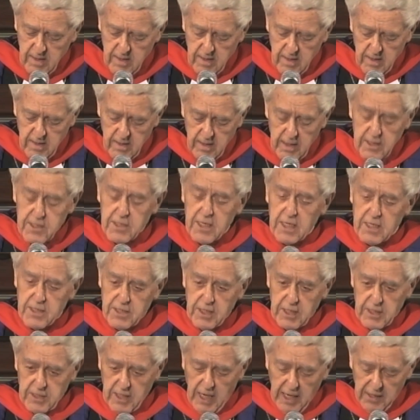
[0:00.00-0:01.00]
It says
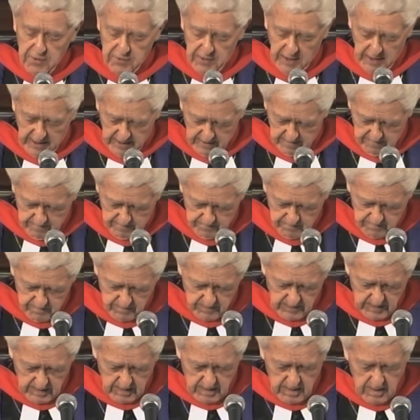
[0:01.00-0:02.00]
this, I think.
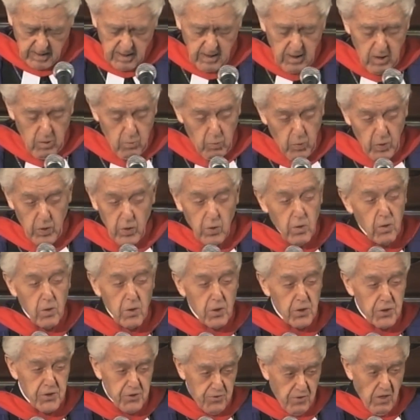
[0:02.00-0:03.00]
We all
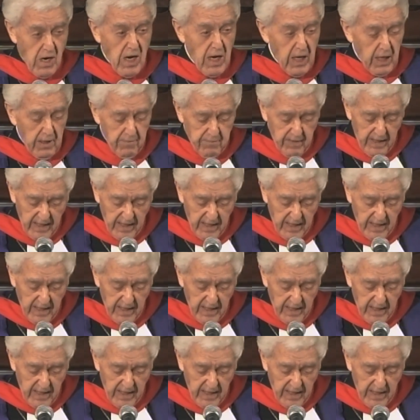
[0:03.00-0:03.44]
strive